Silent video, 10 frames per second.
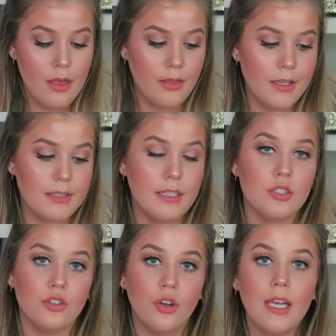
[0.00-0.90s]
This
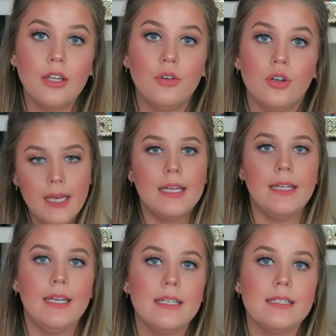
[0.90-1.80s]
is great. You could.
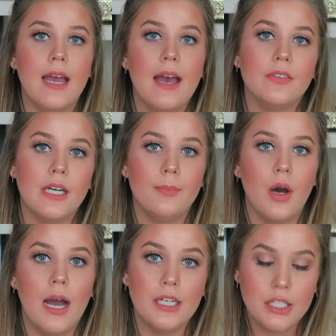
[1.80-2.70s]
Next, I have a
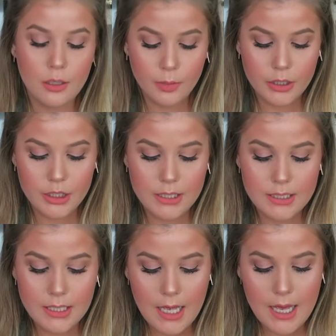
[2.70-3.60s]
couple eyeshadow brushes,